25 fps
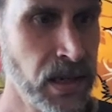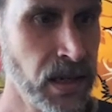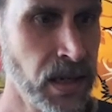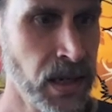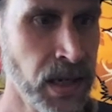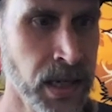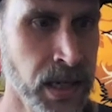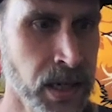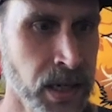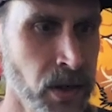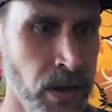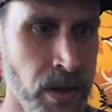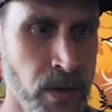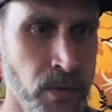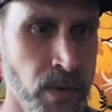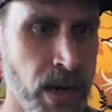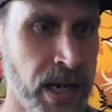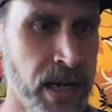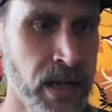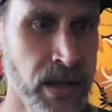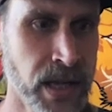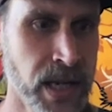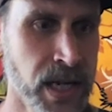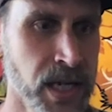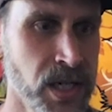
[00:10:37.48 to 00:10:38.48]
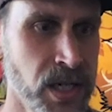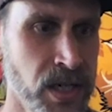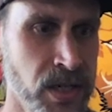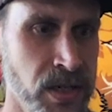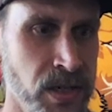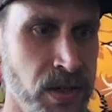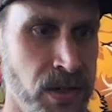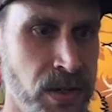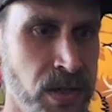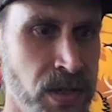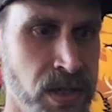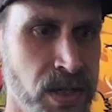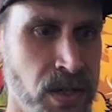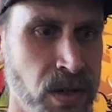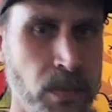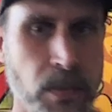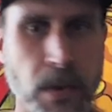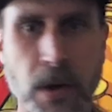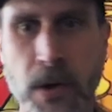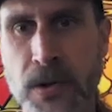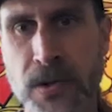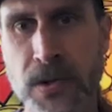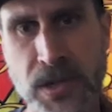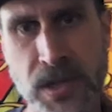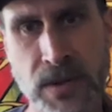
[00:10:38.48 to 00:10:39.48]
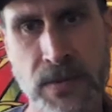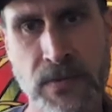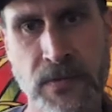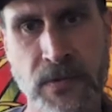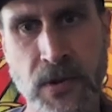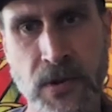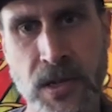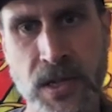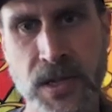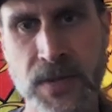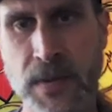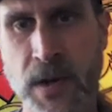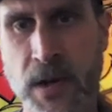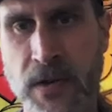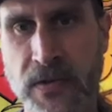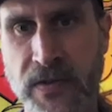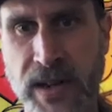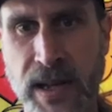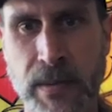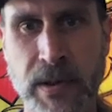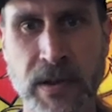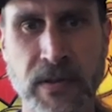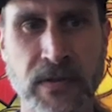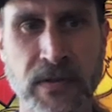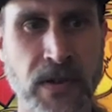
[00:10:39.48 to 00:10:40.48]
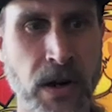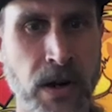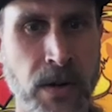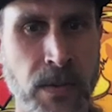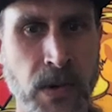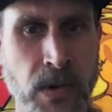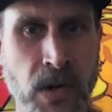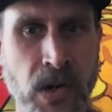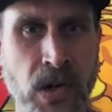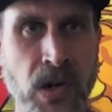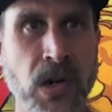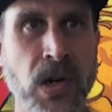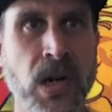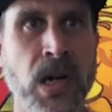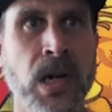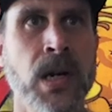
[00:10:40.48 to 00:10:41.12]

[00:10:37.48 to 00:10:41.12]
you know, the regulations are just so burdensome for the small family farmer.